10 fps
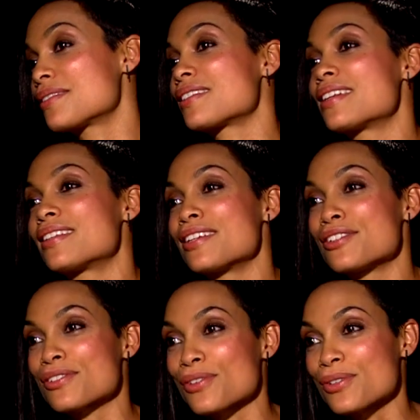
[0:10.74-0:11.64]
I was 19
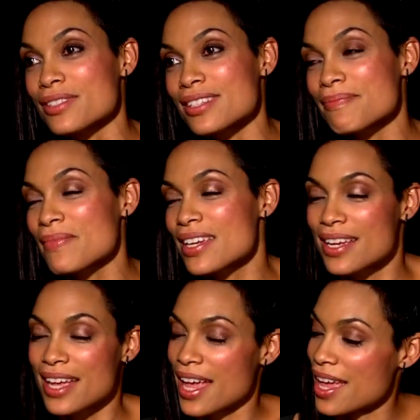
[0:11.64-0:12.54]
years old.
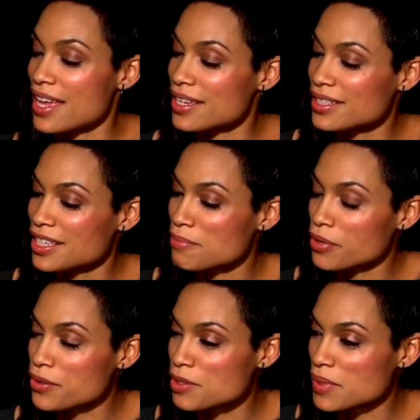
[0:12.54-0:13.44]
And he
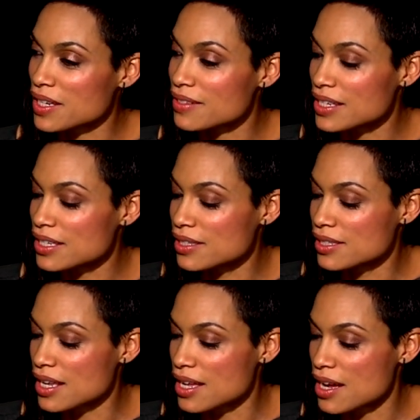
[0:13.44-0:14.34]
approached me on
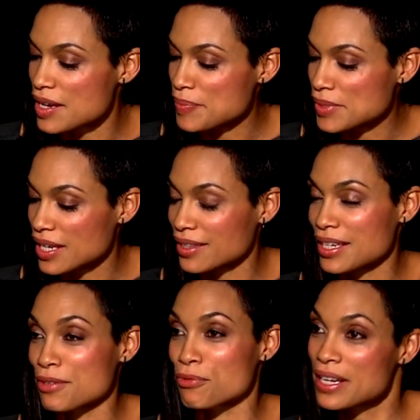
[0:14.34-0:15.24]
this, um, saying that
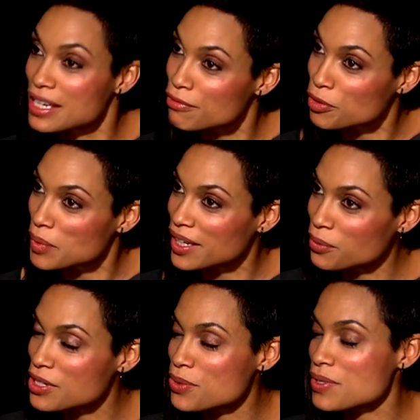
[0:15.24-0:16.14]
he had written it for me,
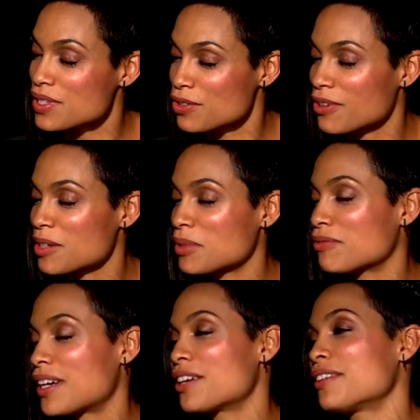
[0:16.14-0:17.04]
which was incredibly
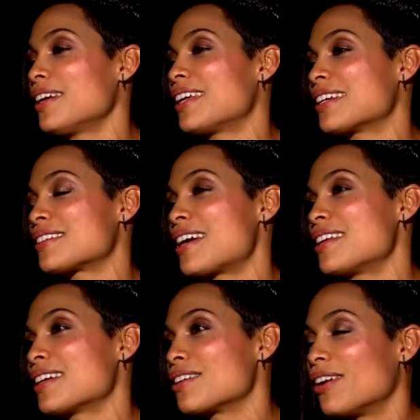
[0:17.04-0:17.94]
flattering and
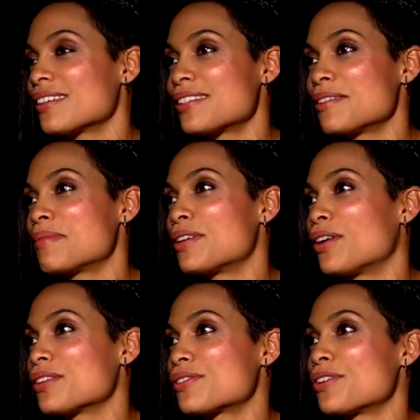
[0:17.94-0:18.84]
exciting and awesome, and
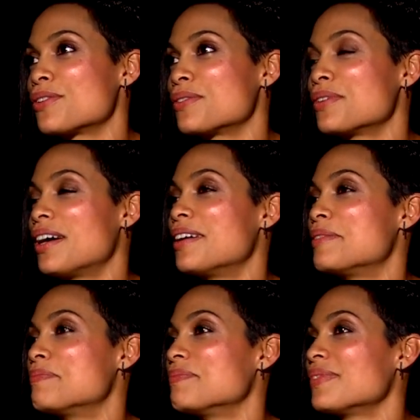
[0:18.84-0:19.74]
also
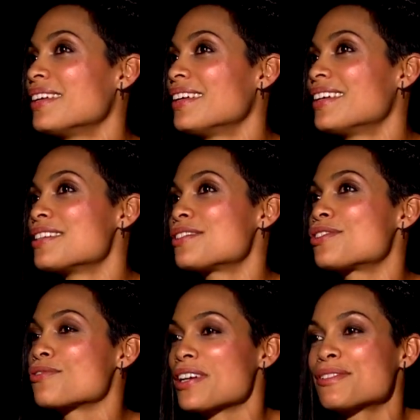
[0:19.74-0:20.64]
um,
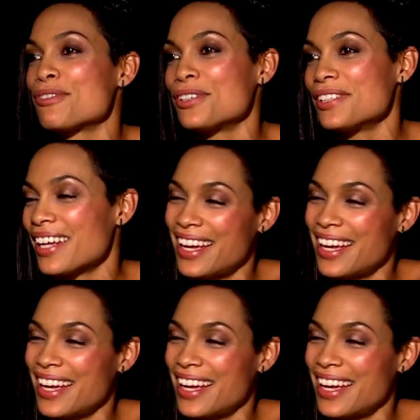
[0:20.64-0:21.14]
stressful